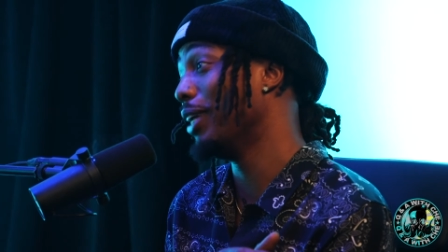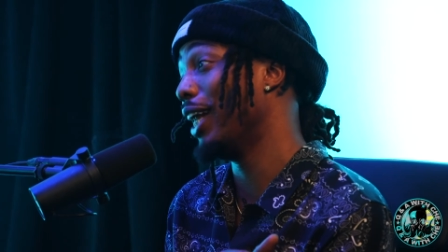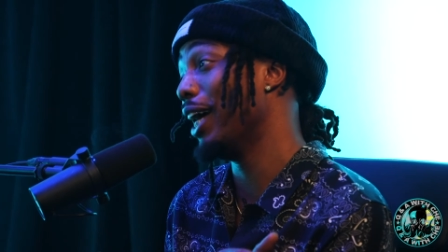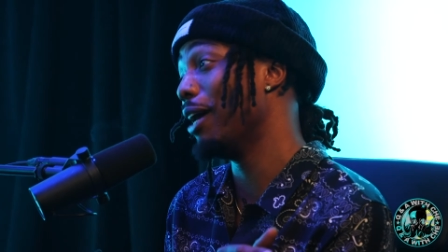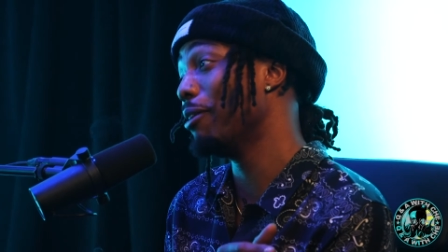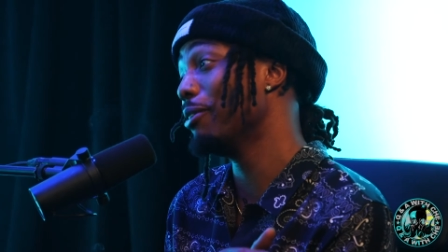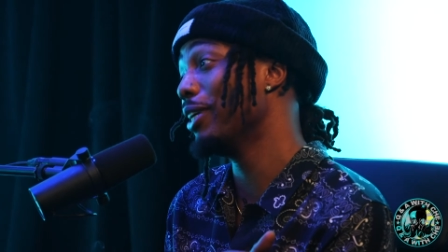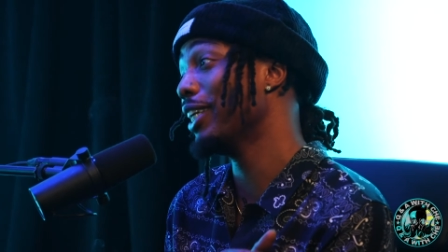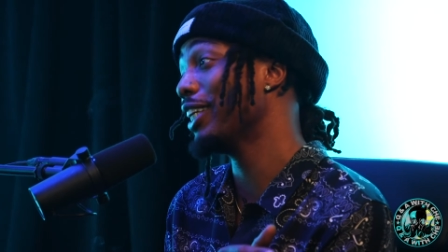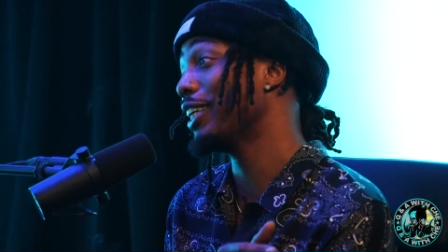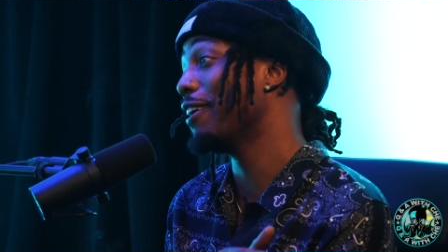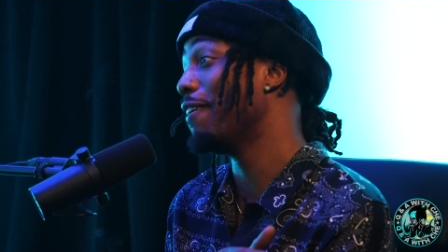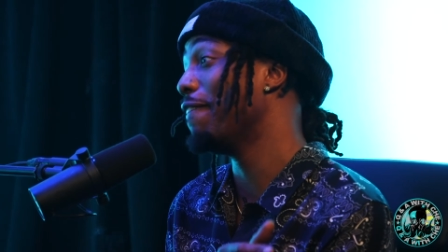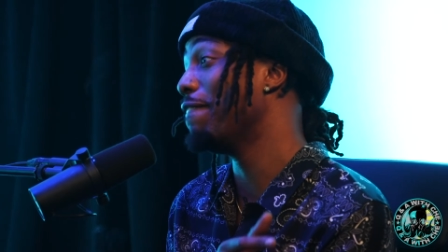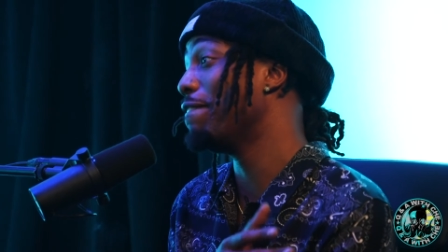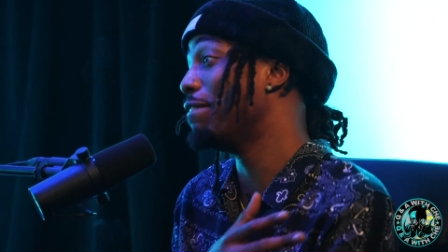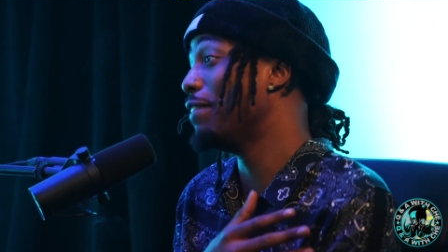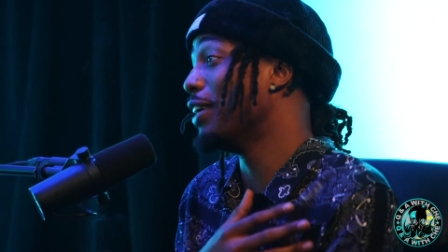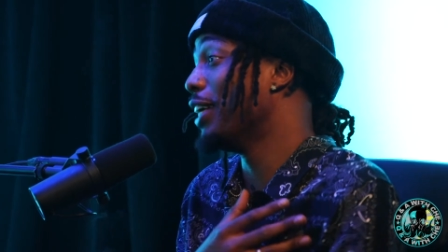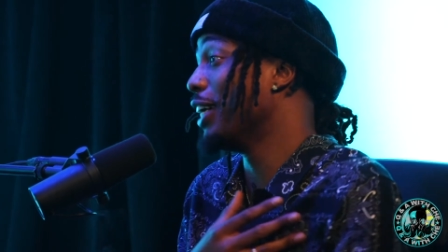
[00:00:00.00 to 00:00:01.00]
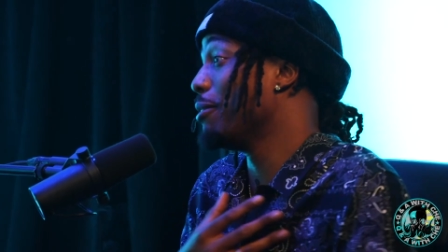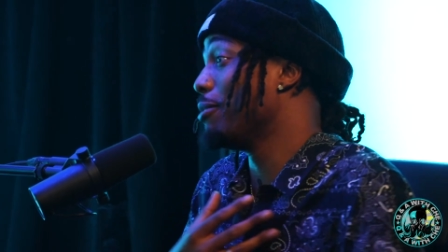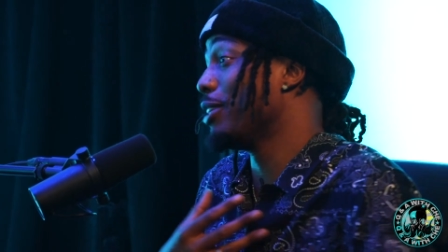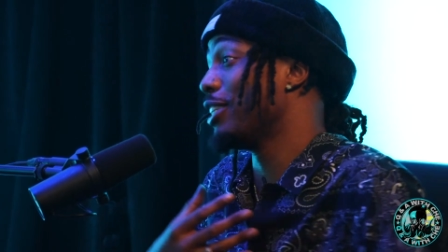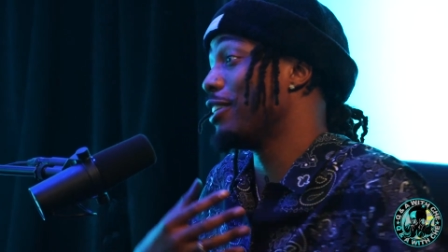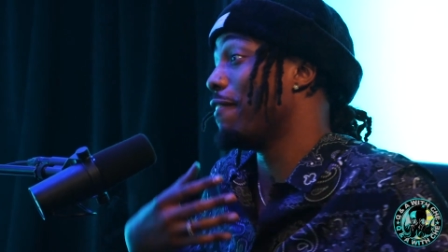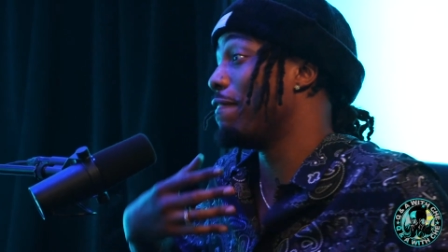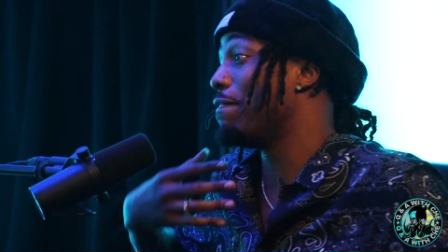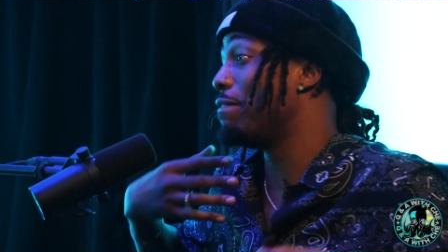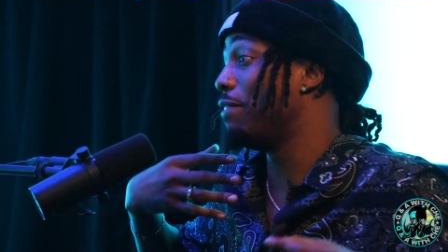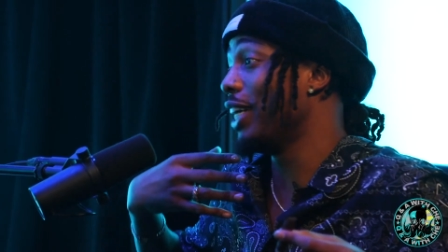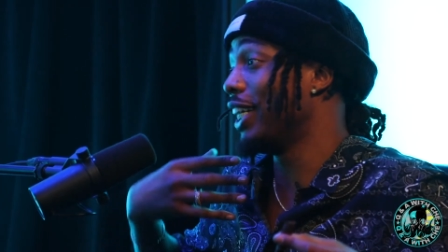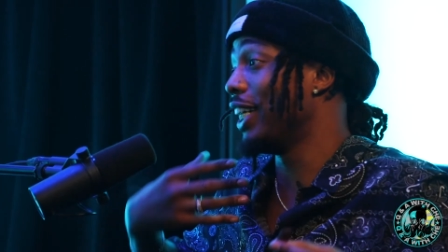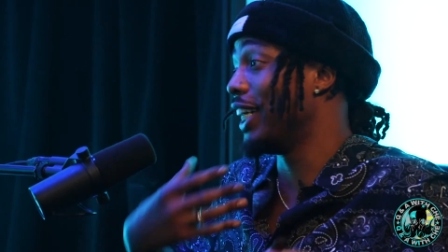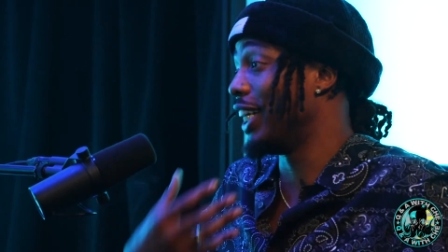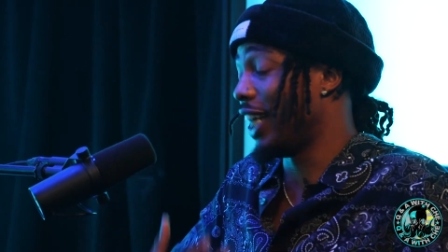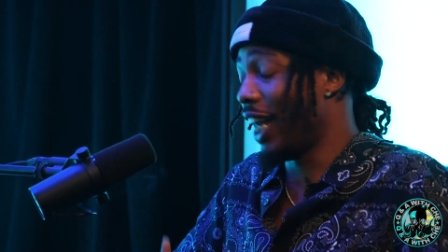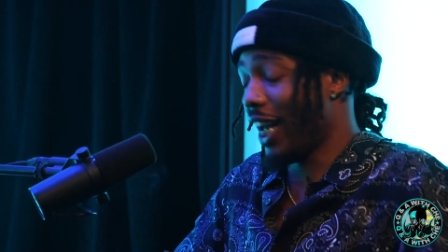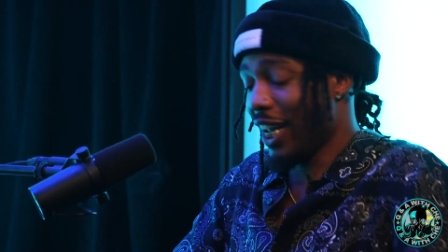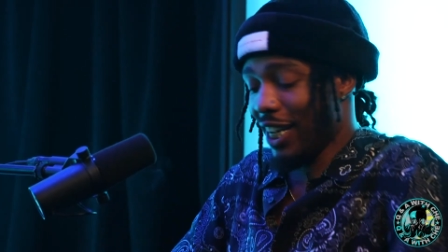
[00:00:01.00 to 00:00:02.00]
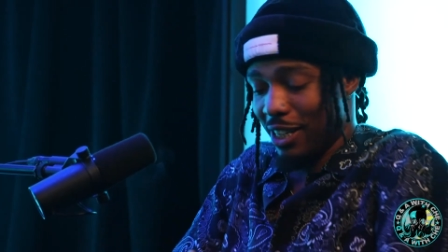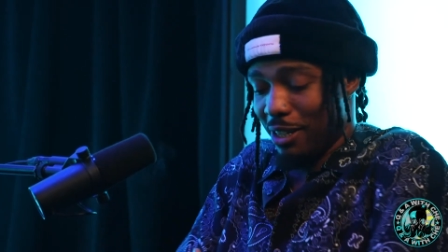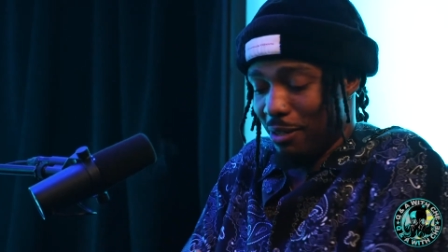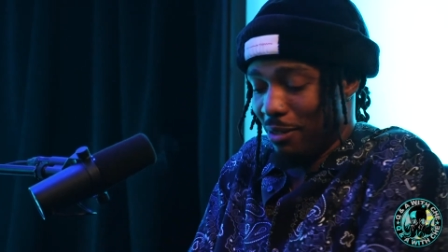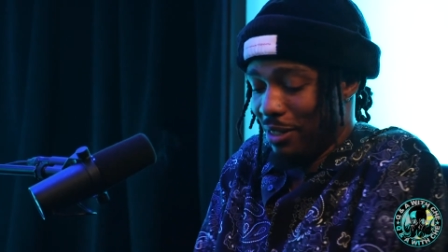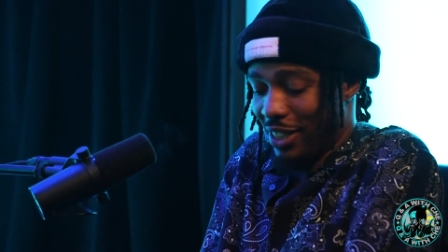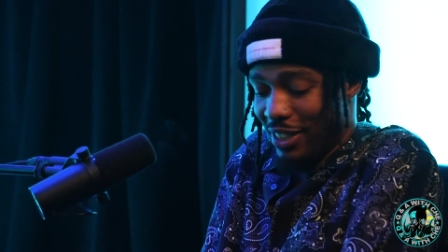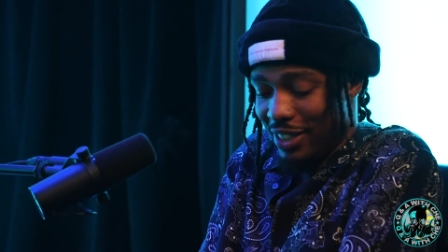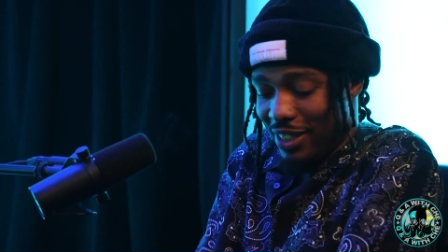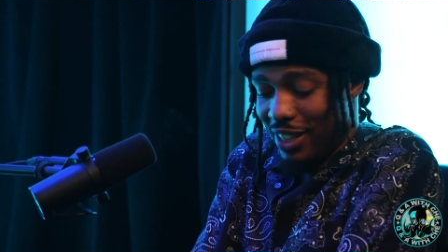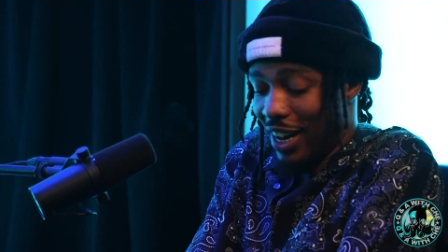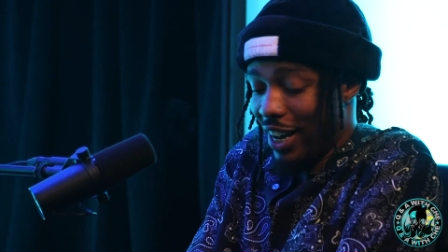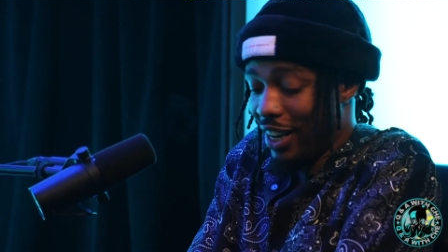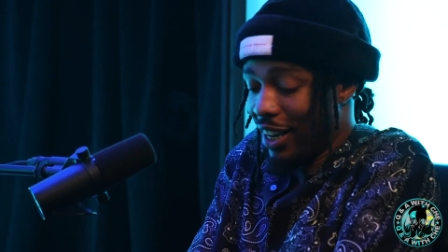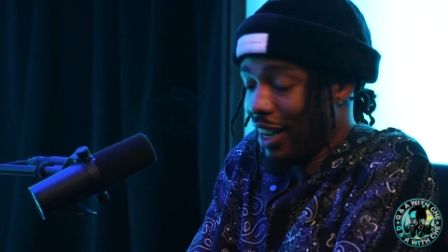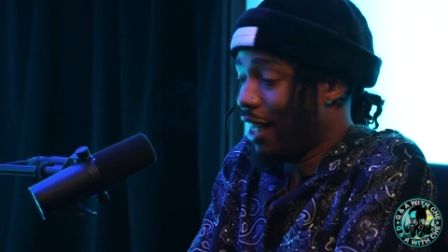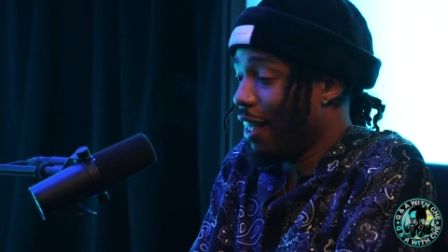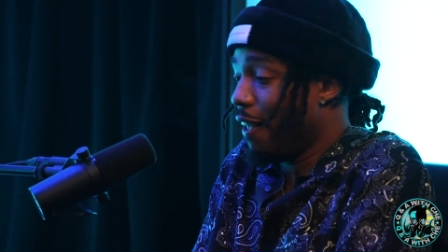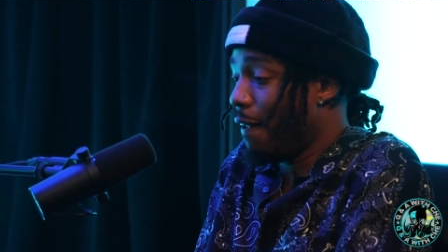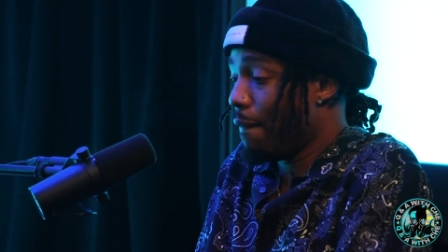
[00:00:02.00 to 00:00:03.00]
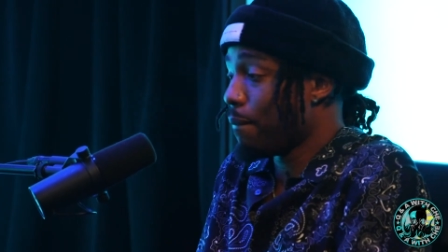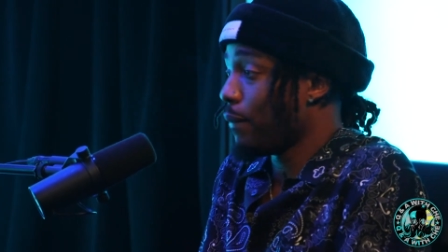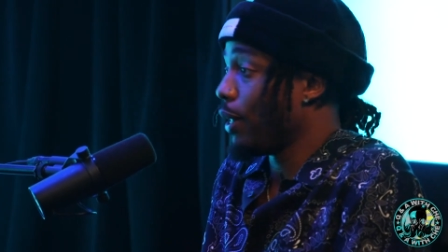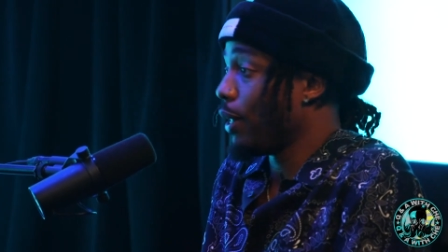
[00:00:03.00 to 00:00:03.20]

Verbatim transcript: Like, what the fuck? It was the feeling. Like, it was just yeah, like you know,